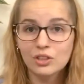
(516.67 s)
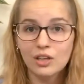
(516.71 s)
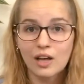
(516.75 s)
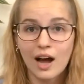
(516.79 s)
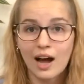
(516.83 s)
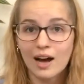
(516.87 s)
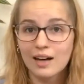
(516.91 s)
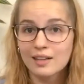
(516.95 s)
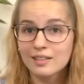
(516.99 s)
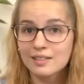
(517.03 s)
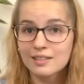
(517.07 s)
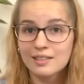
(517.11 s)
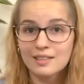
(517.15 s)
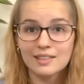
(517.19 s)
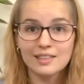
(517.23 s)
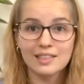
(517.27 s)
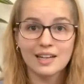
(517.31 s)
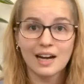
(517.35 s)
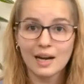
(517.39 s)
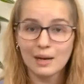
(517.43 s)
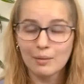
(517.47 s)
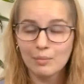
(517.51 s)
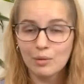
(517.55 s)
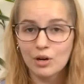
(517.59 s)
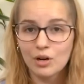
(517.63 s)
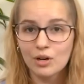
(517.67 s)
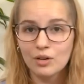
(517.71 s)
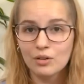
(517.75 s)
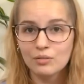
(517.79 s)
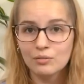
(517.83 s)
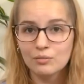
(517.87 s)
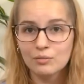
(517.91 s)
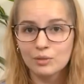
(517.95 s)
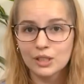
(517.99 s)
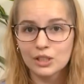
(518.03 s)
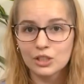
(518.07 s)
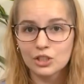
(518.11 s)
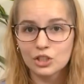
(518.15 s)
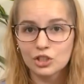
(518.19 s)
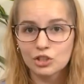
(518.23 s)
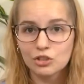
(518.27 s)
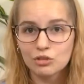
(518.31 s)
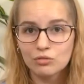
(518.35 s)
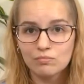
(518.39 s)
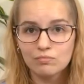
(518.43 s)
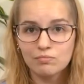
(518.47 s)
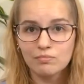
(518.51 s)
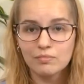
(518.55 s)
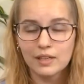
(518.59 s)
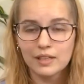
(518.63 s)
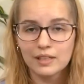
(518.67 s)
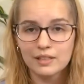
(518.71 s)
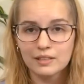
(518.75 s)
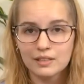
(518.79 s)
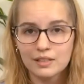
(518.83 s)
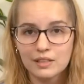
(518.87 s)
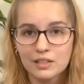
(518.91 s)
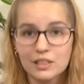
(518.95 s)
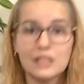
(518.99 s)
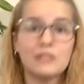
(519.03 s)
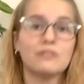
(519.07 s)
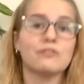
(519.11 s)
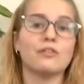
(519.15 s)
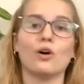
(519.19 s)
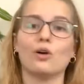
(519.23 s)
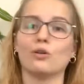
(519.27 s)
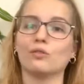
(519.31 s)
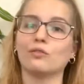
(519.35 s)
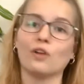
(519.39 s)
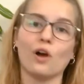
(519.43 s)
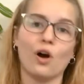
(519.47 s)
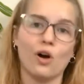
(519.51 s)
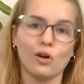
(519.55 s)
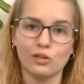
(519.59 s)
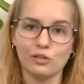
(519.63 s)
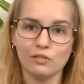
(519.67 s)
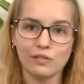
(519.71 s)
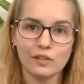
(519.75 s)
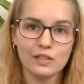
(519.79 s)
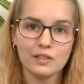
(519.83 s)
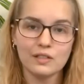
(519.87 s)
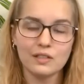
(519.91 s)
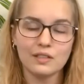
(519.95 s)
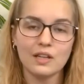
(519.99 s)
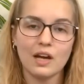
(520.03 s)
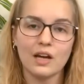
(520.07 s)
as the timer, which is the default for all of us,